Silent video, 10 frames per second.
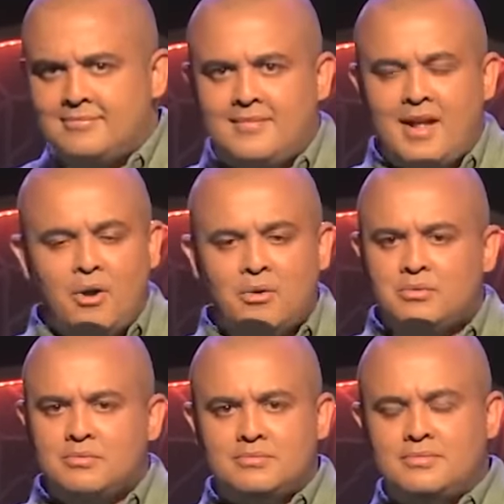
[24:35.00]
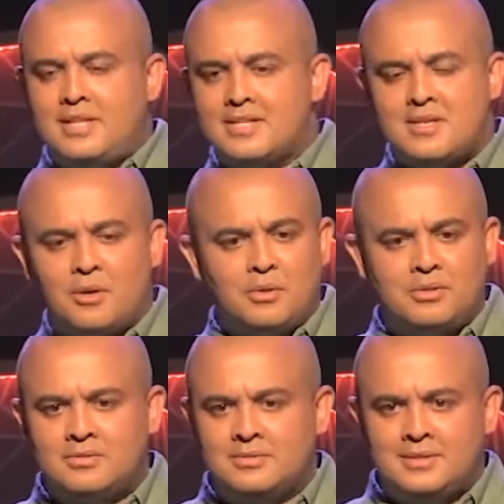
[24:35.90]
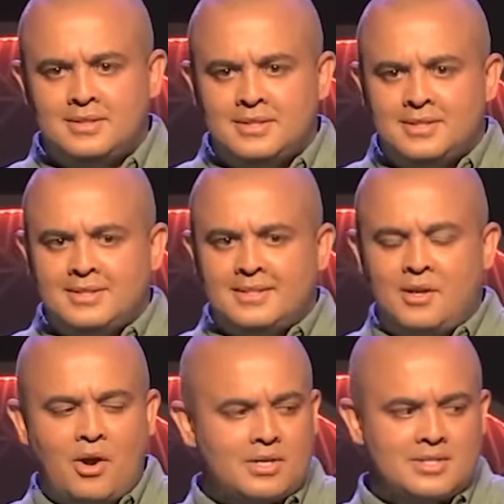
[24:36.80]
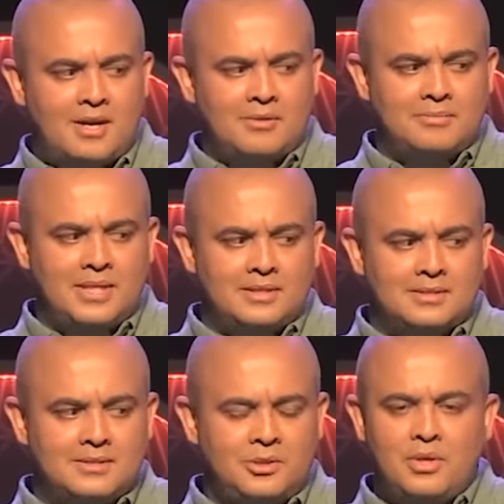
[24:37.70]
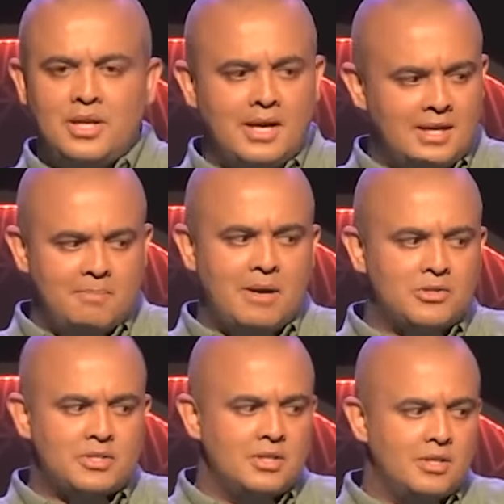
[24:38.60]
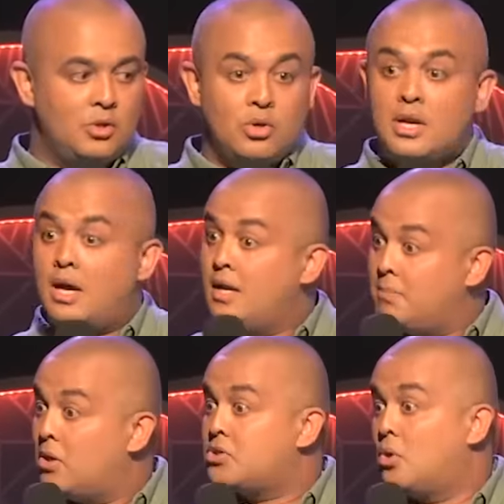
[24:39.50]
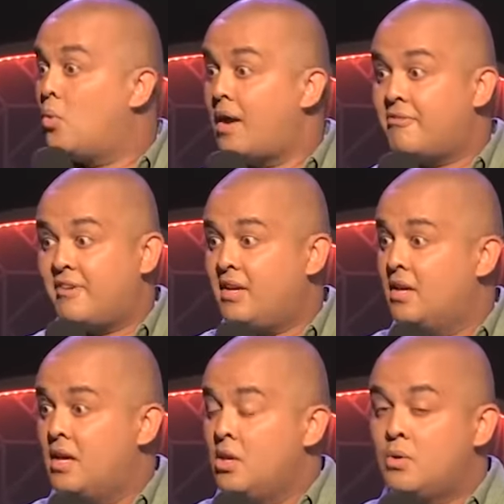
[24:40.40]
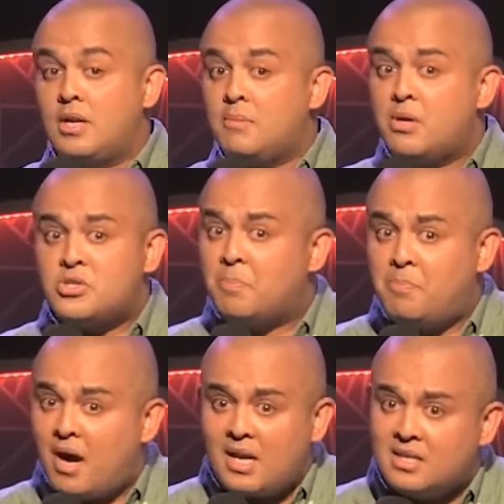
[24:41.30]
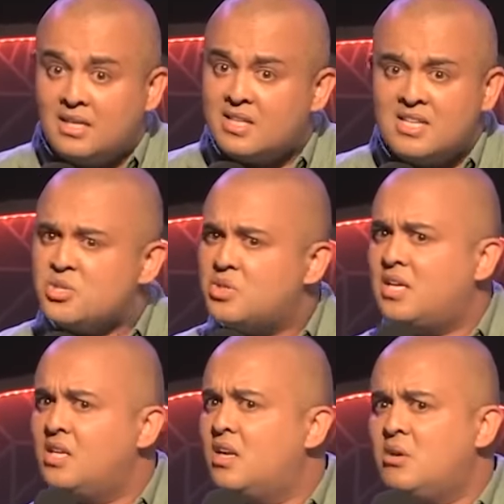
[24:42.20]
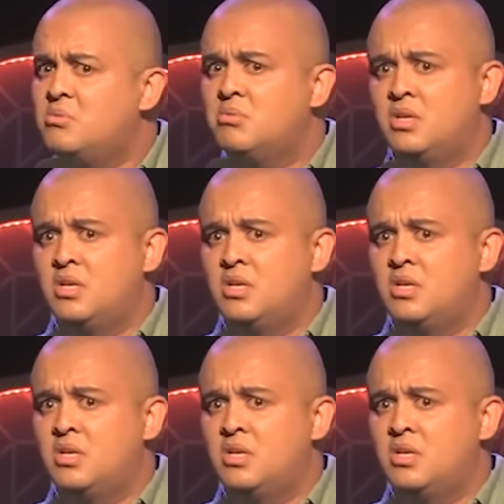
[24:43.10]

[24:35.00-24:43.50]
No, that's all. Lockdown, man. You learn about you learn about your wife, eh? You learn about your partner, things you didn't know.